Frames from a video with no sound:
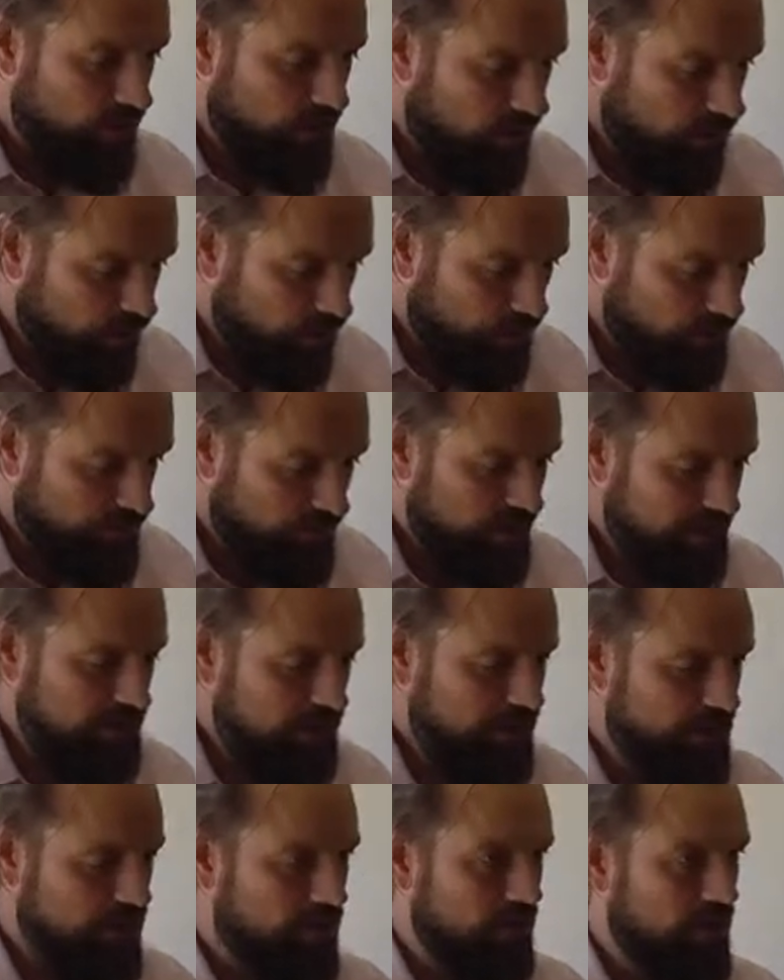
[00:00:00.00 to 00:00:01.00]
a whole,
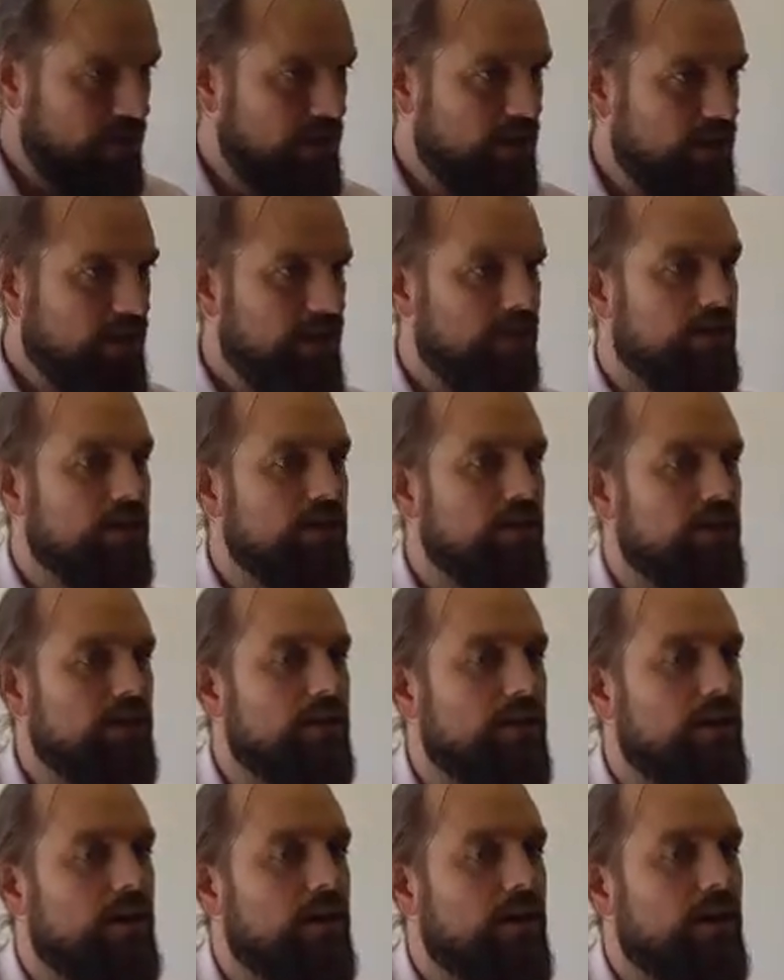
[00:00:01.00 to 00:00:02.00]
these three
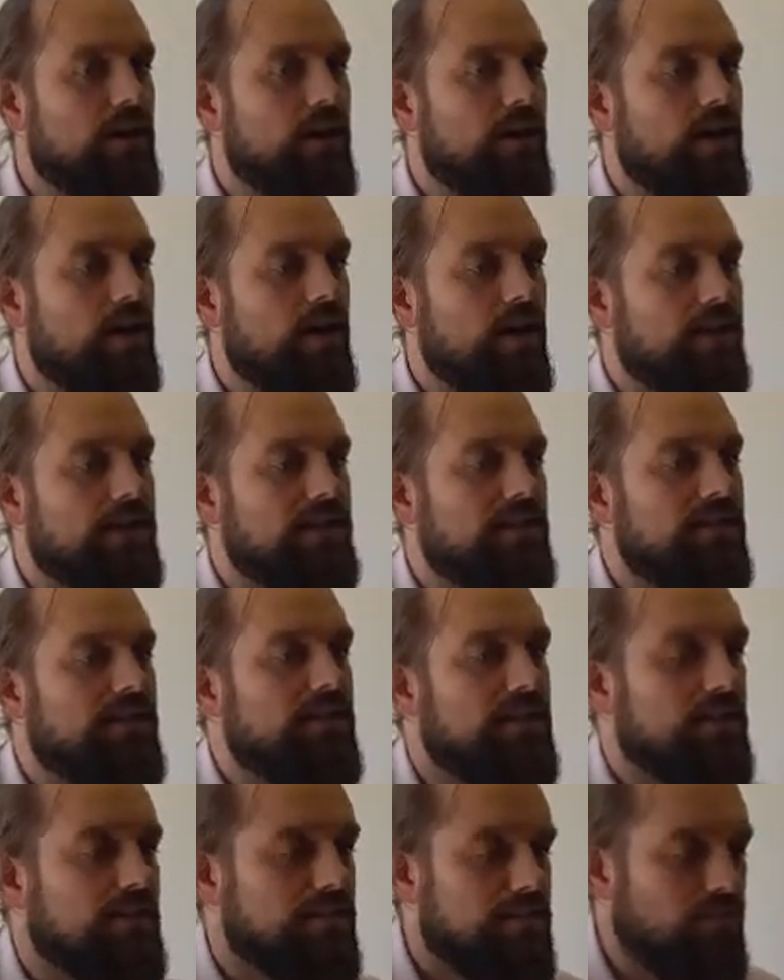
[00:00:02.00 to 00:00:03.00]

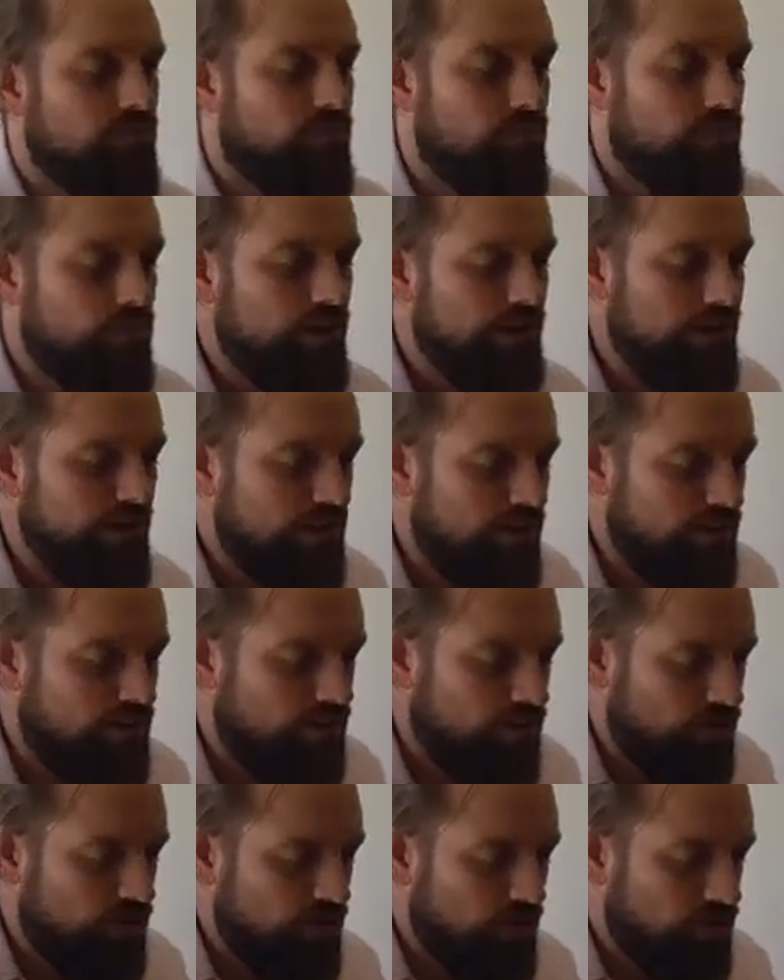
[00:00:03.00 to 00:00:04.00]
ideas, they really
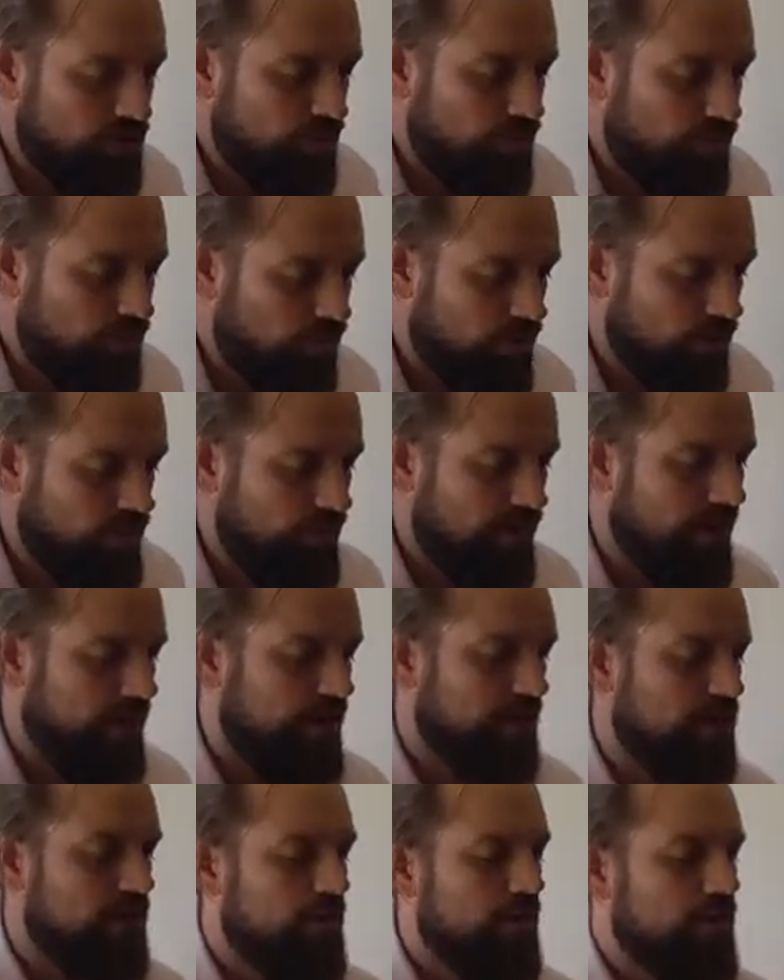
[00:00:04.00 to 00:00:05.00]
do support
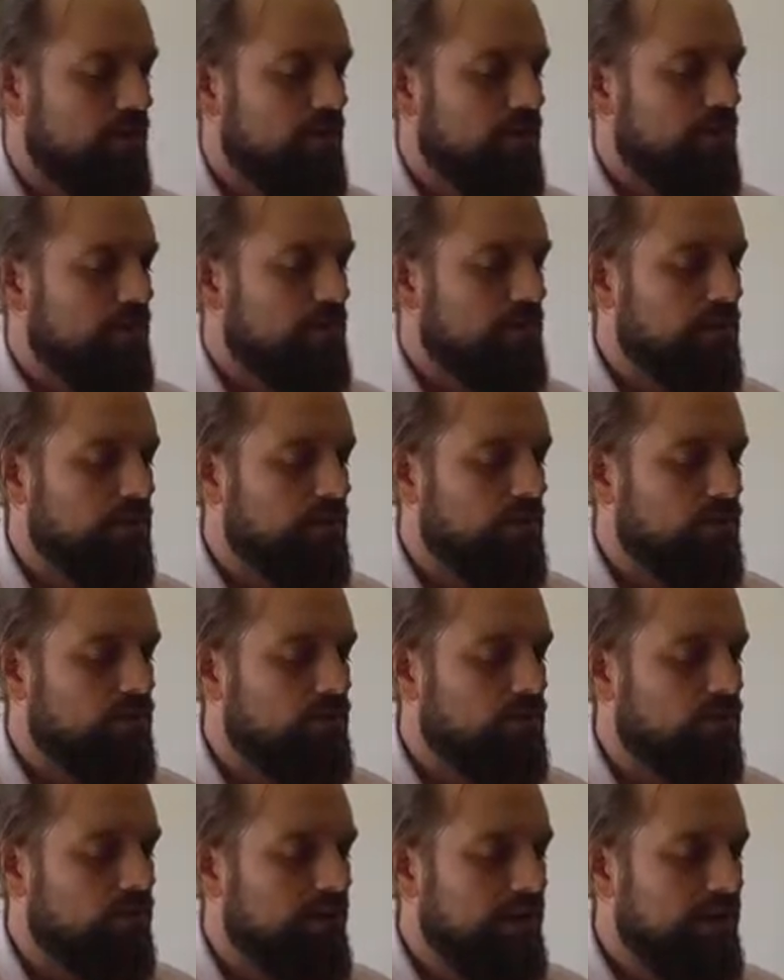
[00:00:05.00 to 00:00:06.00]
that,
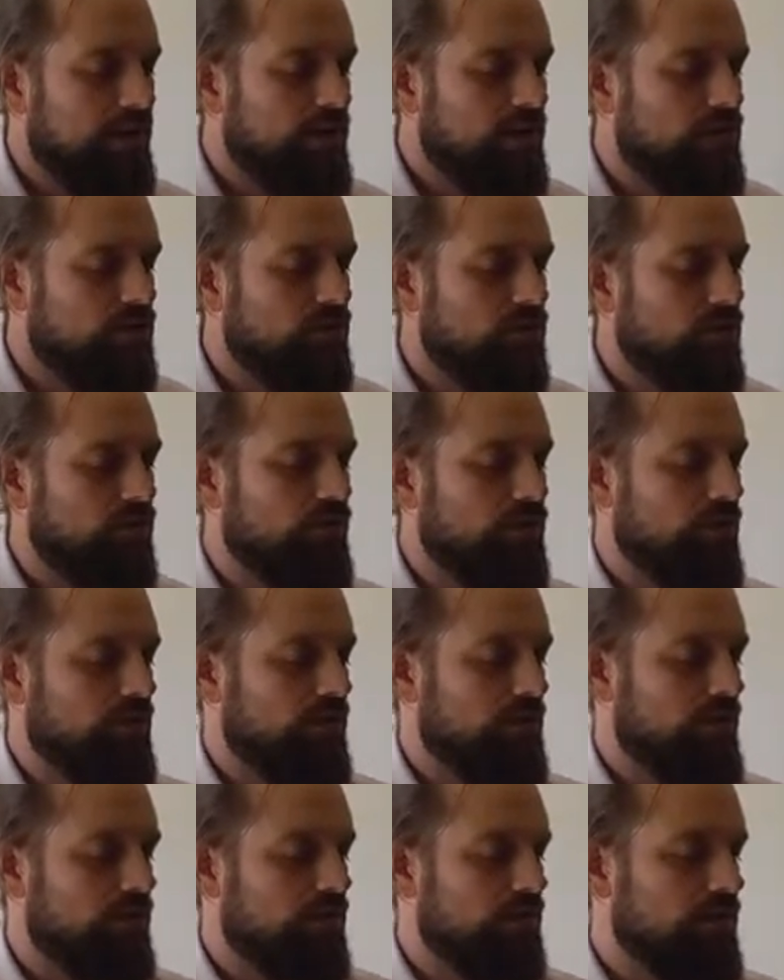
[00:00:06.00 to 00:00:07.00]
because you're making sure that
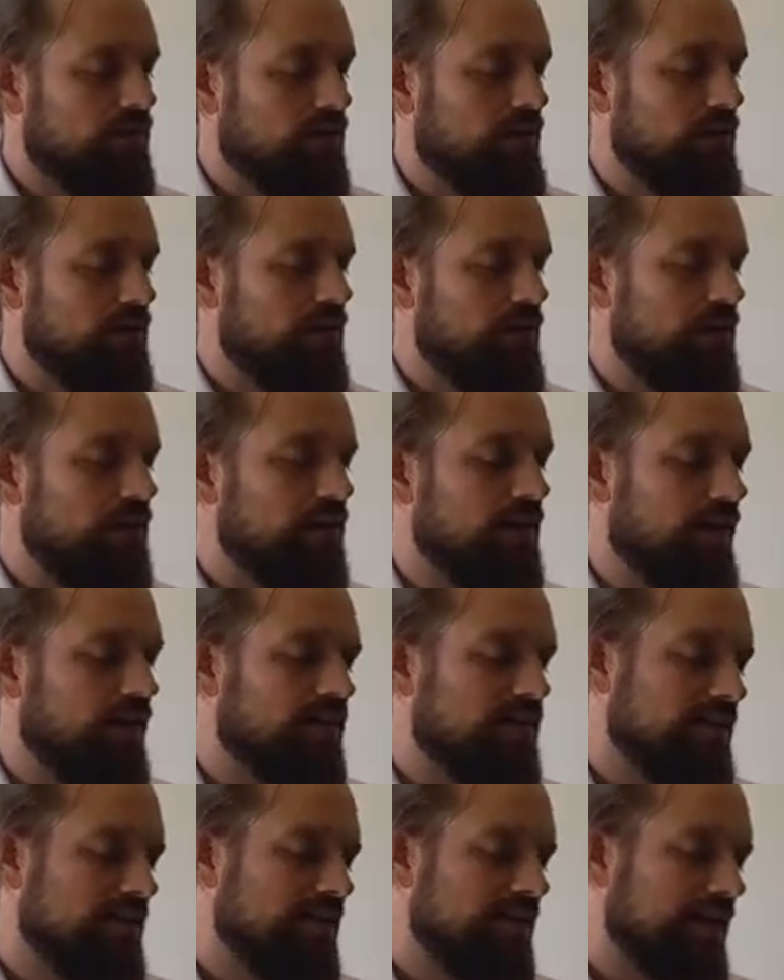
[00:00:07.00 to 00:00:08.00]
the learner
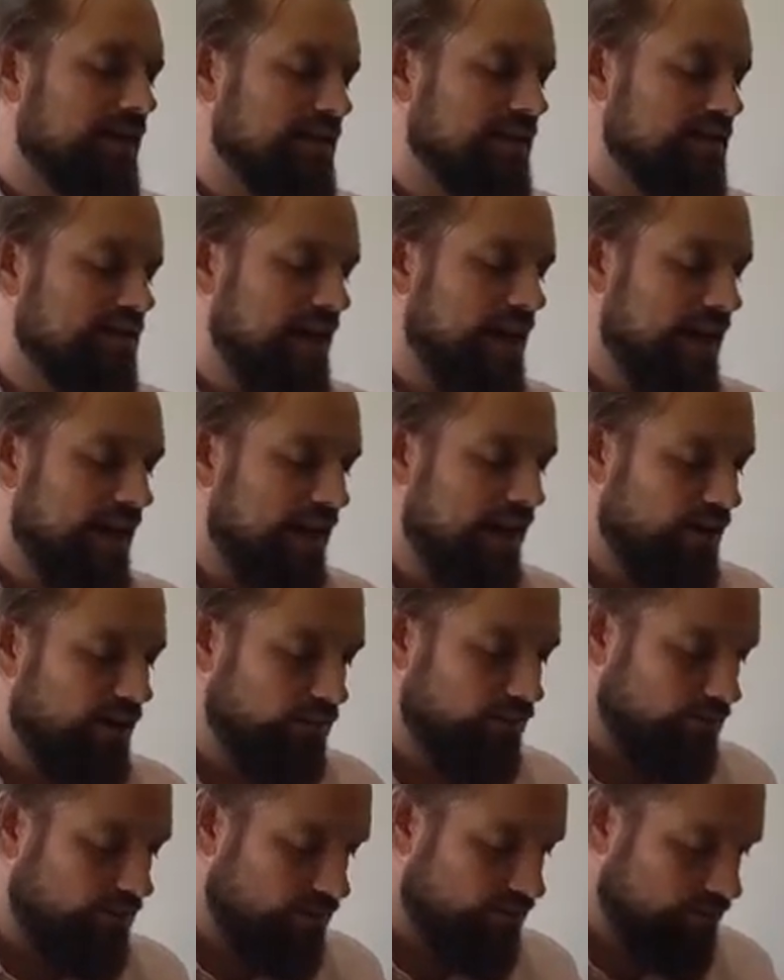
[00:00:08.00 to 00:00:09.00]
understands
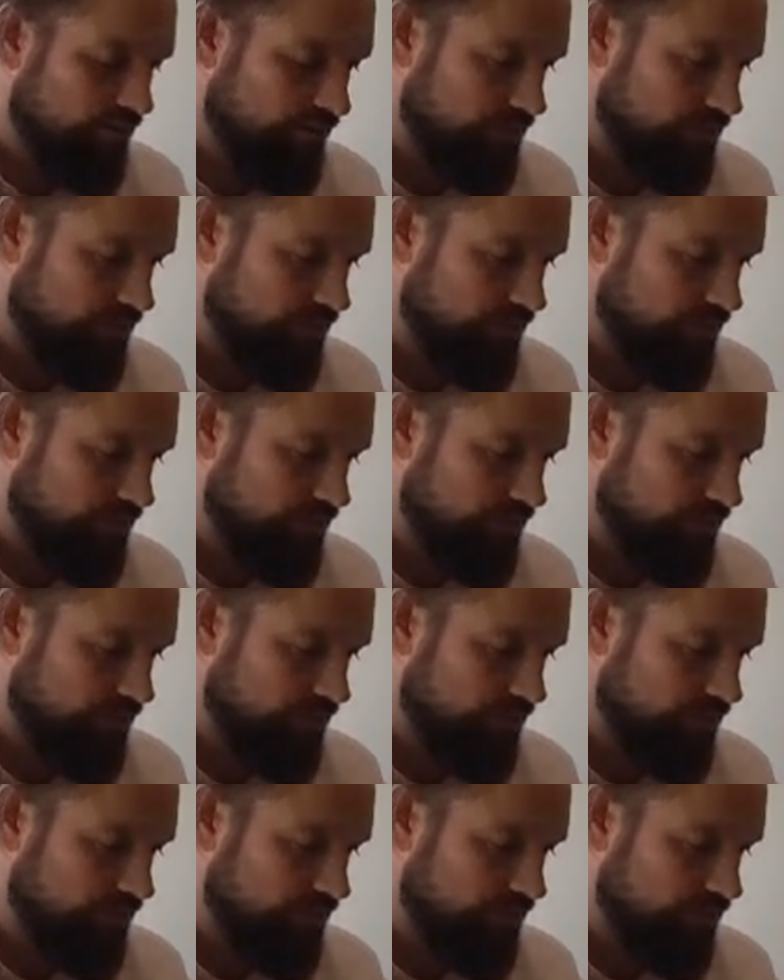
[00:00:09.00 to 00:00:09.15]
how